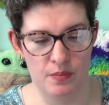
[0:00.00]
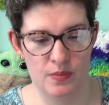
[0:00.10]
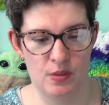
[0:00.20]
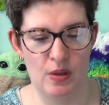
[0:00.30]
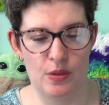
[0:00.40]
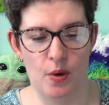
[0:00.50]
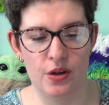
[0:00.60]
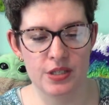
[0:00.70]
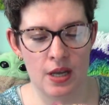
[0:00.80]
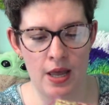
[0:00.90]
split the
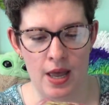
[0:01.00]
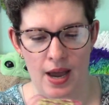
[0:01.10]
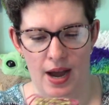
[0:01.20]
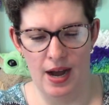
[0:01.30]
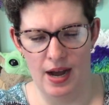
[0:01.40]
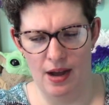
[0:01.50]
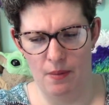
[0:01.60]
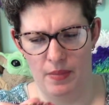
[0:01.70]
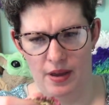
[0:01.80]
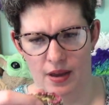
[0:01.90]
balls.
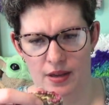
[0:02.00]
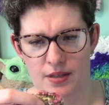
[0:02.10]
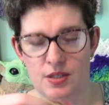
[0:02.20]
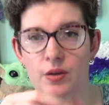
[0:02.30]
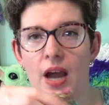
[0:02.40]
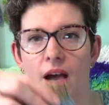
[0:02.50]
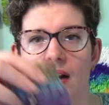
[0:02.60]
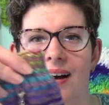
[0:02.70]
So yeah,